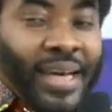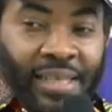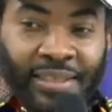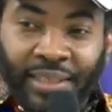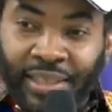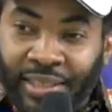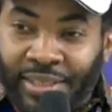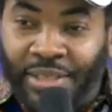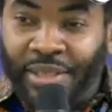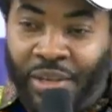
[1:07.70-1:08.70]

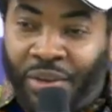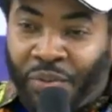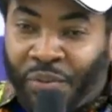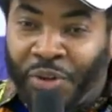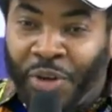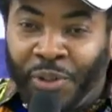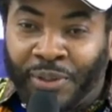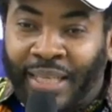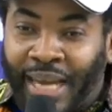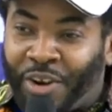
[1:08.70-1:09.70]
NTDs, we don't
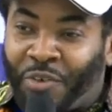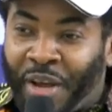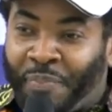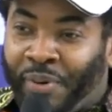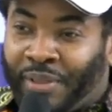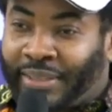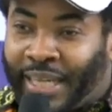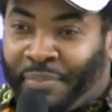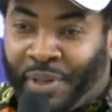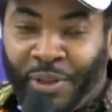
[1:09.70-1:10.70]
use the kind of weapons that
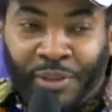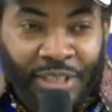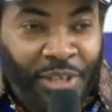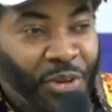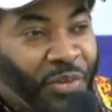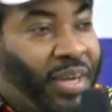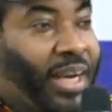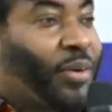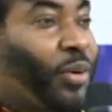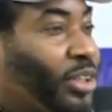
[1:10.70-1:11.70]
are being used in Ukraine
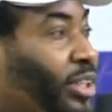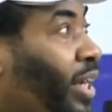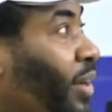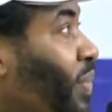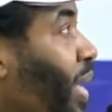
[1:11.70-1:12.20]
and Russia.